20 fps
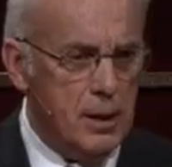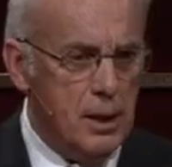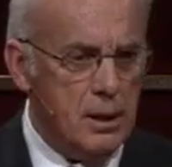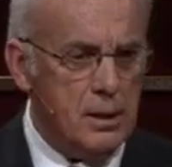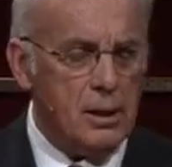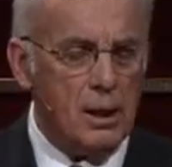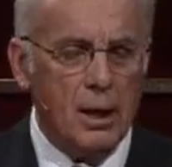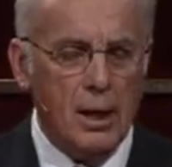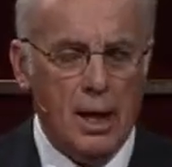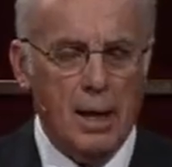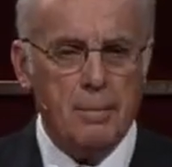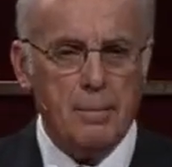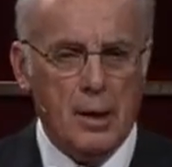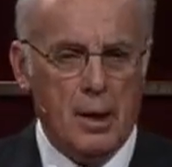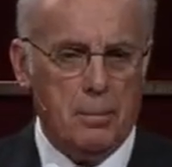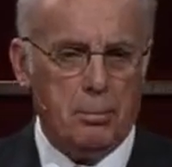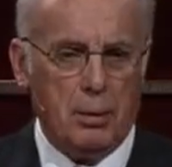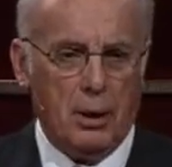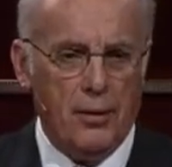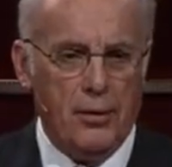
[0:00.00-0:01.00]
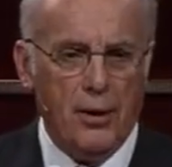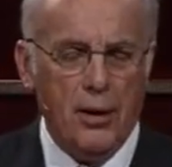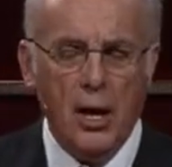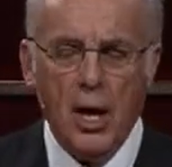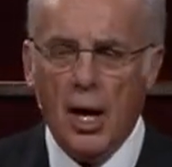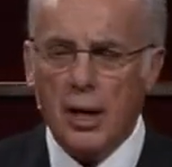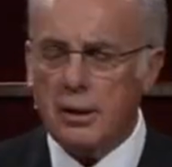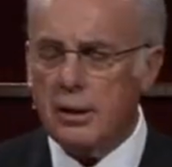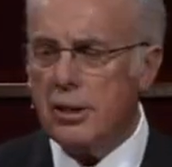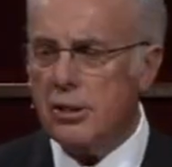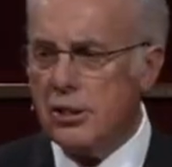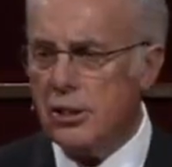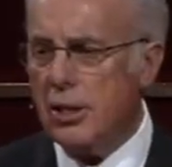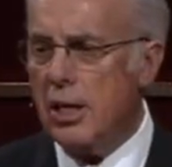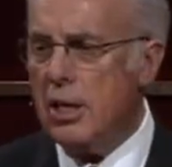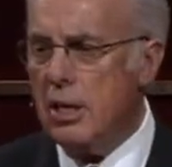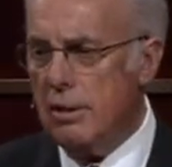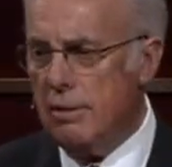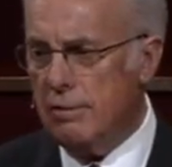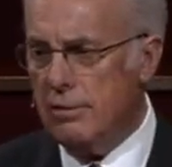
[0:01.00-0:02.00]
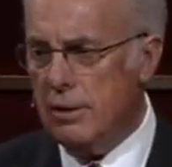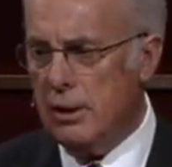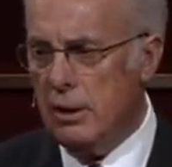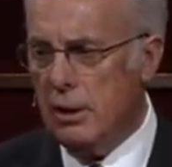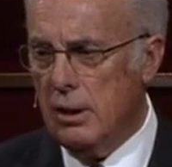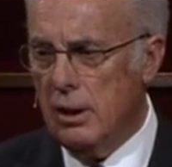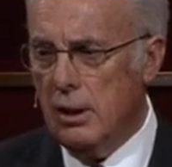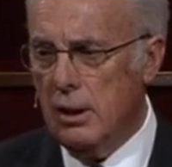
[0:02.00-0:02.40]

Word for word: It's a game they play. They're not deceived.